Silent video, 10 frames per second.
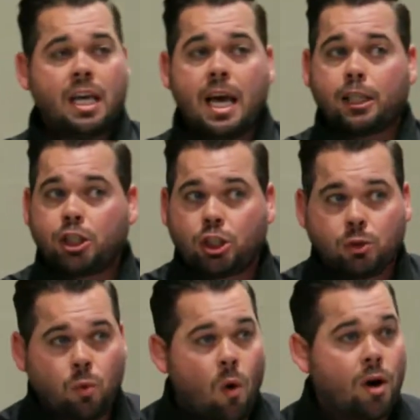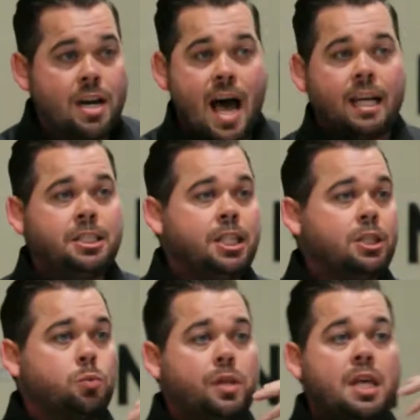He has sworn not
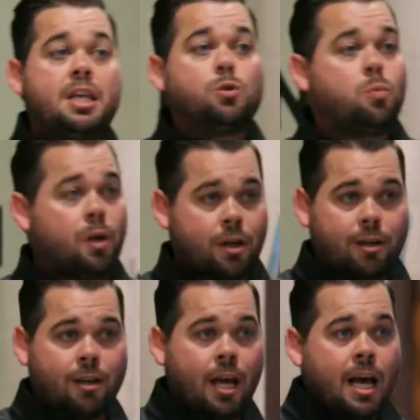just with his word,